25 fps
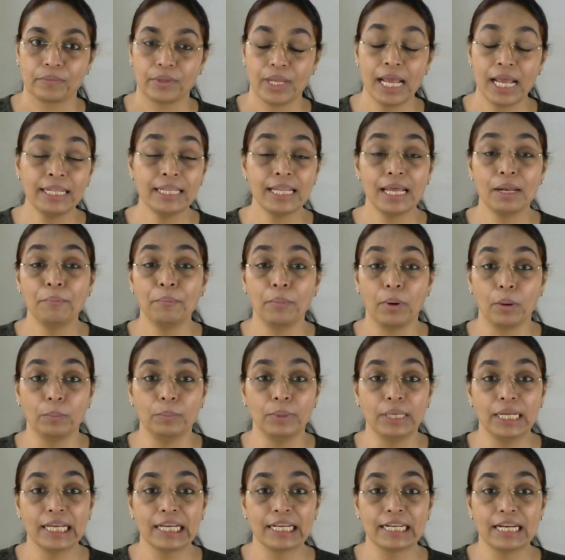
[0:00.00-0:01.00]
and their
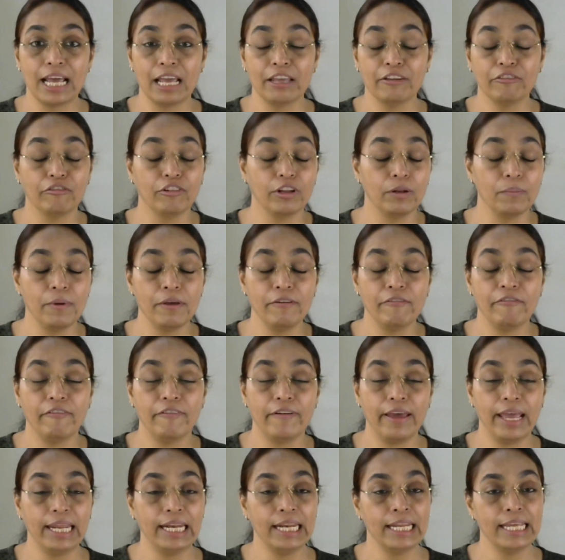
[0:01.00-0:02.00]
public life will be
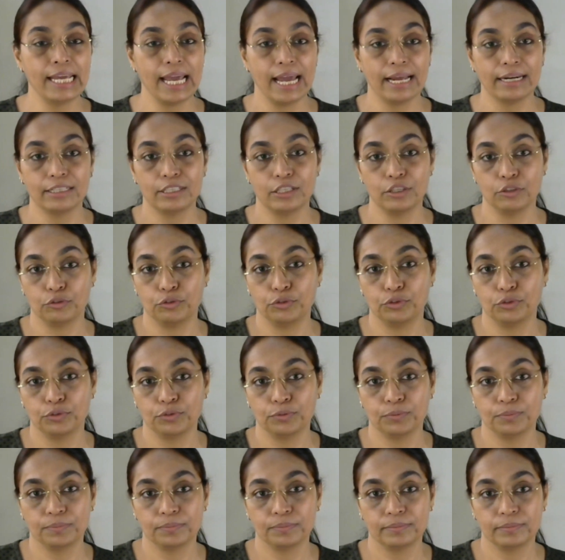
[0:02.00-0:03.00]
very active.
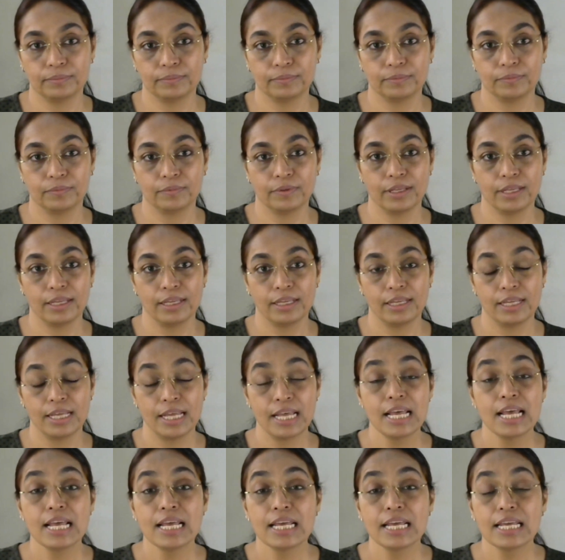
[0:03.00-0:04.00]

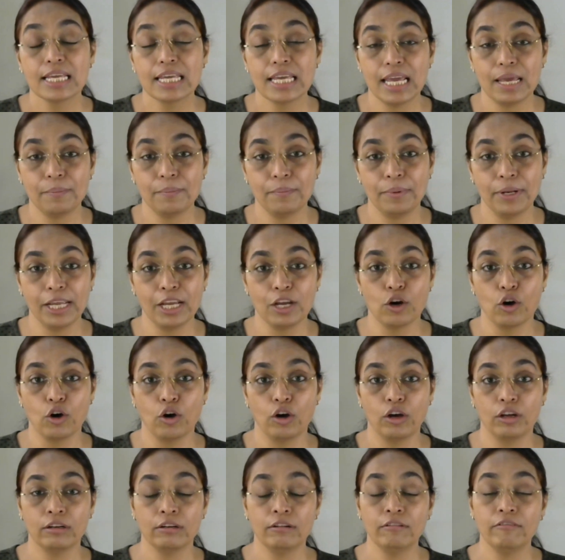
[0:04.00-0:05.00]

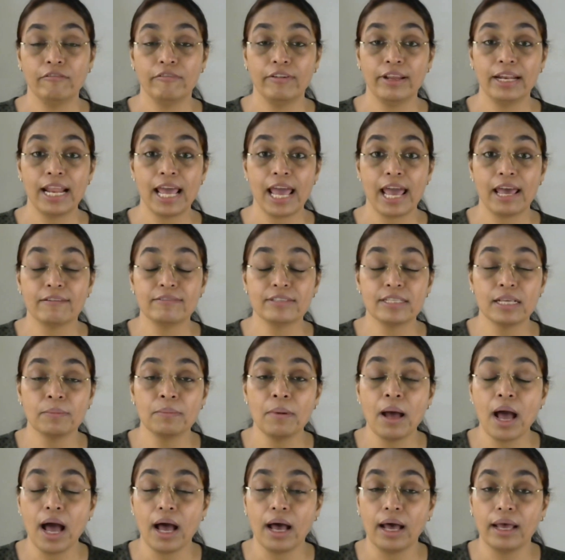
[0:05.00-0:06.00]
Capricorn will have
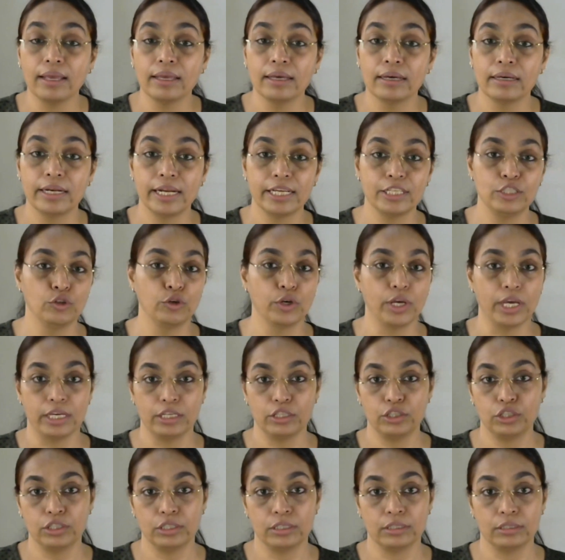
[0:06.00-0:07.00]
some higher
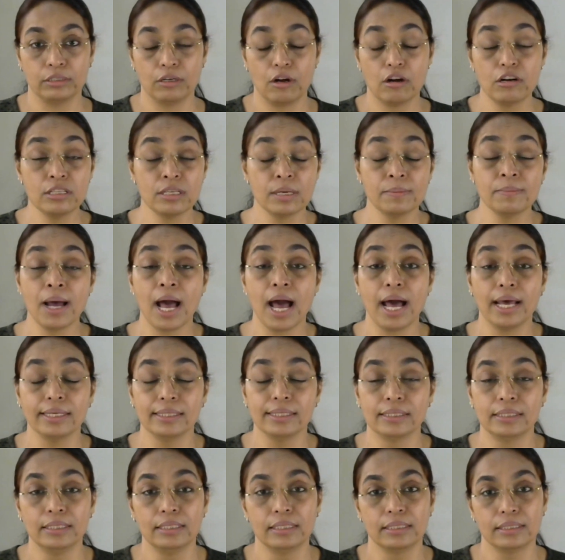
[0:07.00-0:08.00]
education or some
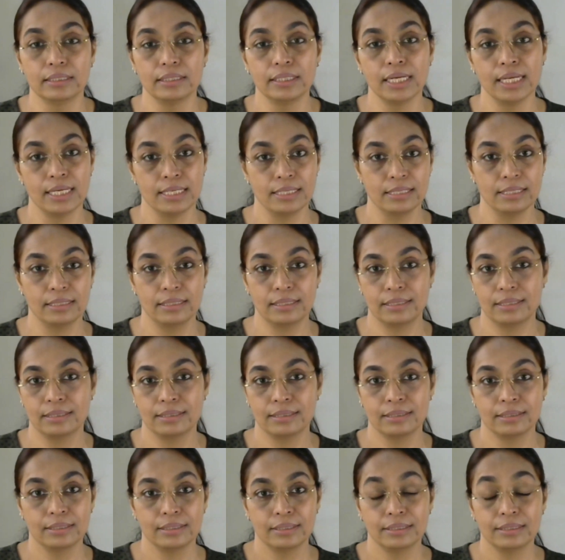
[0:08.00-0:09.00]
higher learnings,
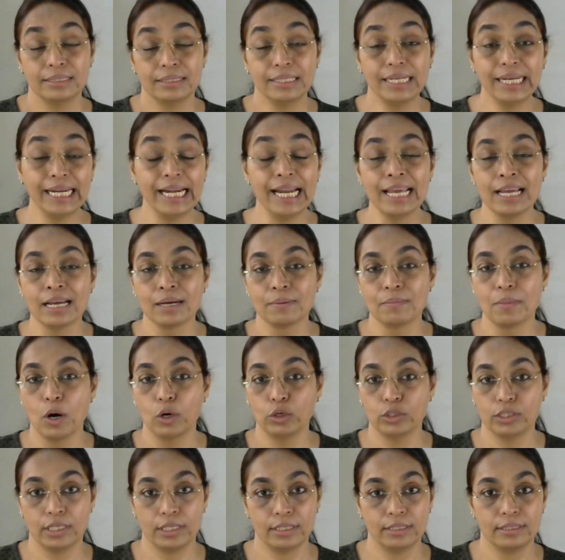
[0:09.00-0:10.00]
reading
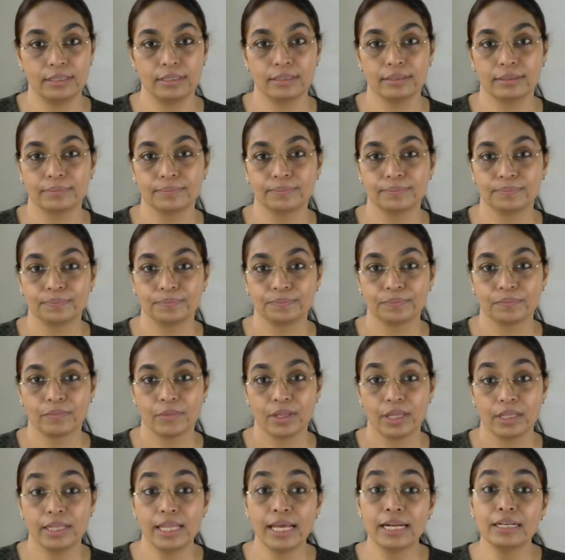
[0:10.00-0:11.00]
about it.
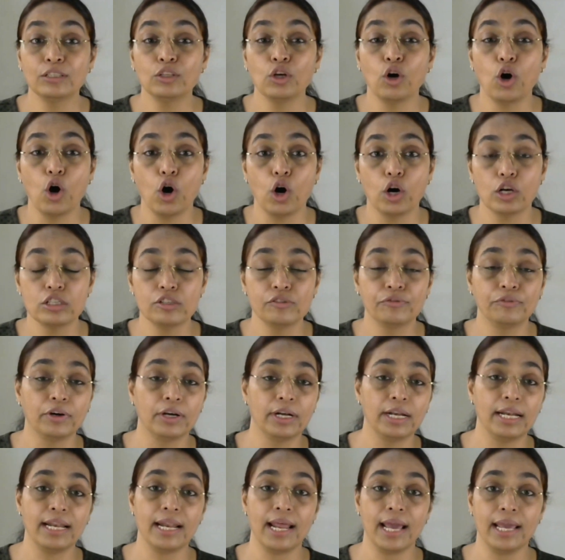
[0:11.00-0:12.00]
Their thoughts for
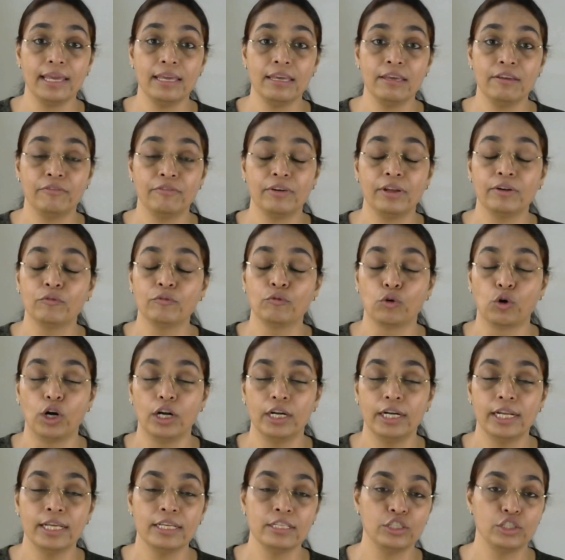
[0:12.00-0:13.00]
life and
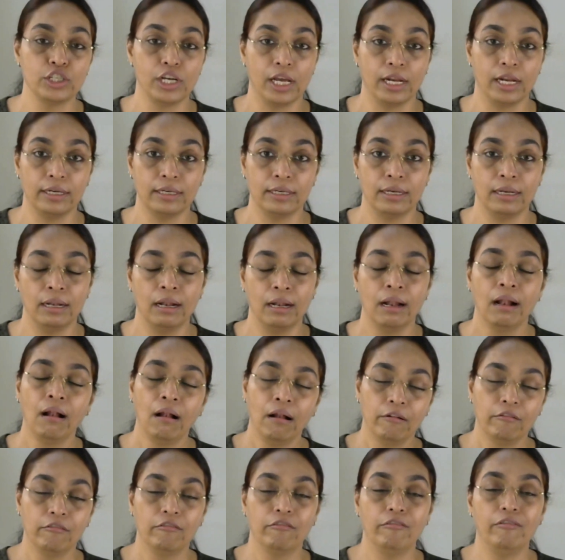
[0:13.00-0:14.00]
world in general
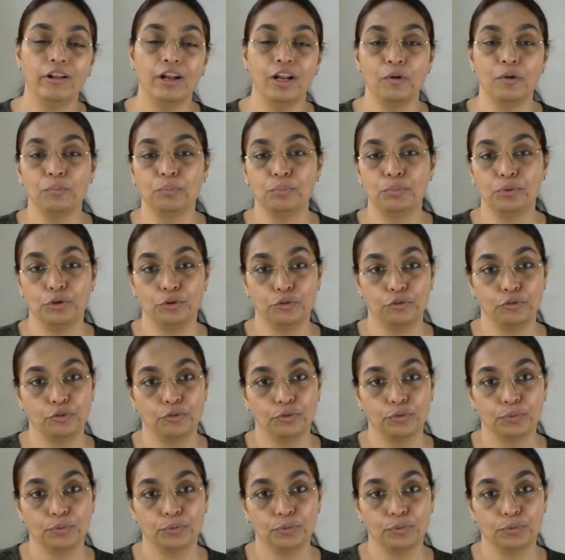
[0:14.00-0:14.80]
will improve.